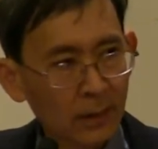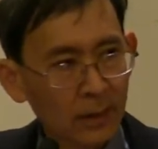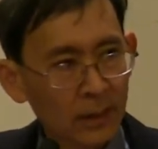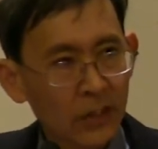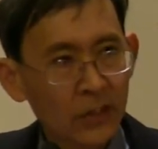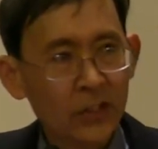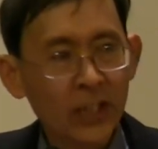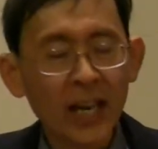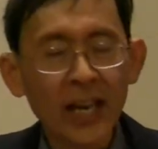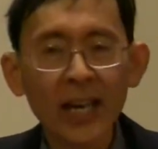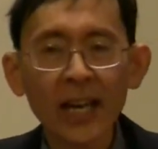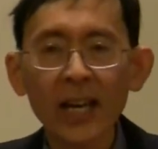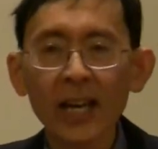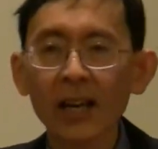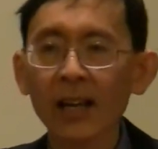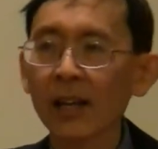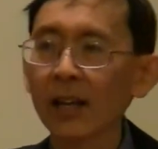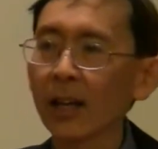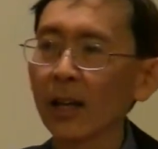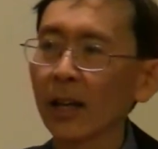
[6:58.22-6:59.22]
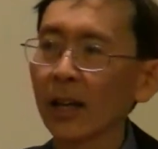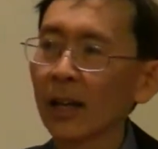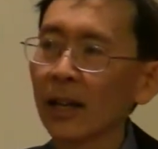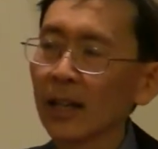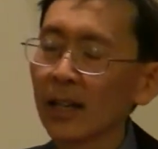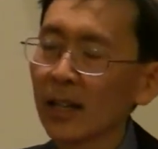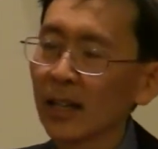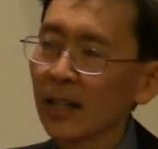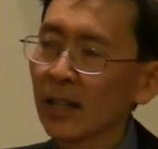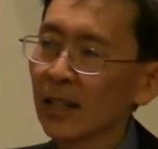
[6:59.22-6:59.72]
to say,
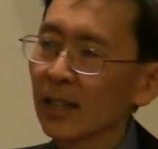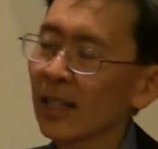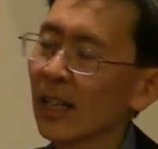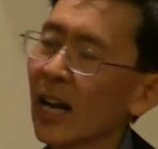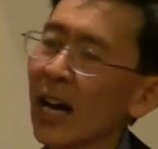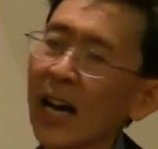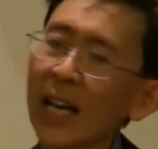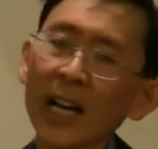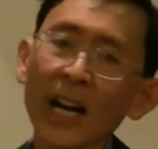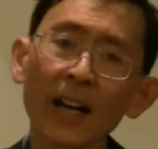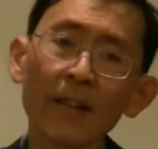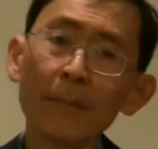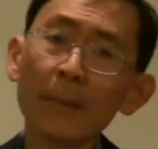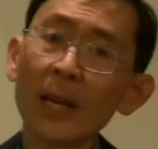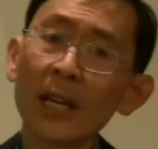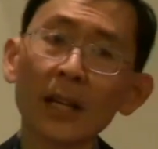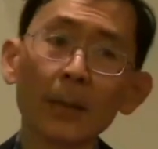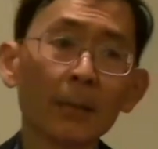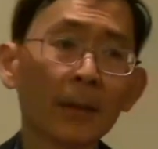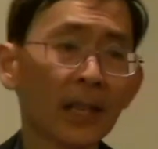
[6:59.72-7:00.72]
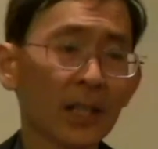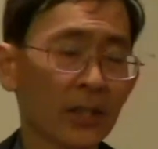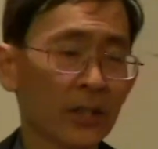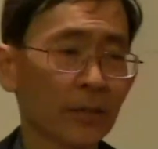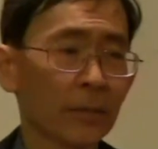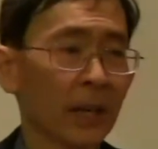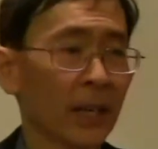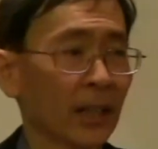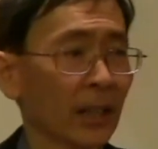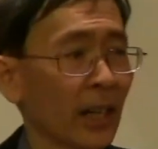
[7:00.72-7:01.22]
God, I've made a mess
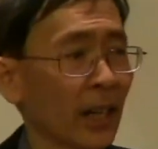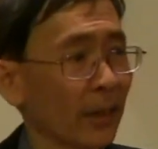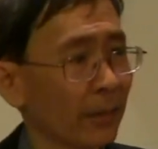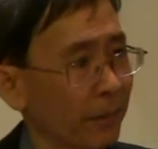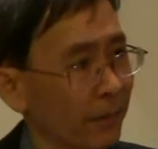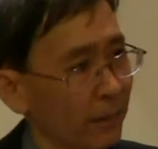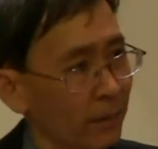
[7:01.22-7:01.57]
of my life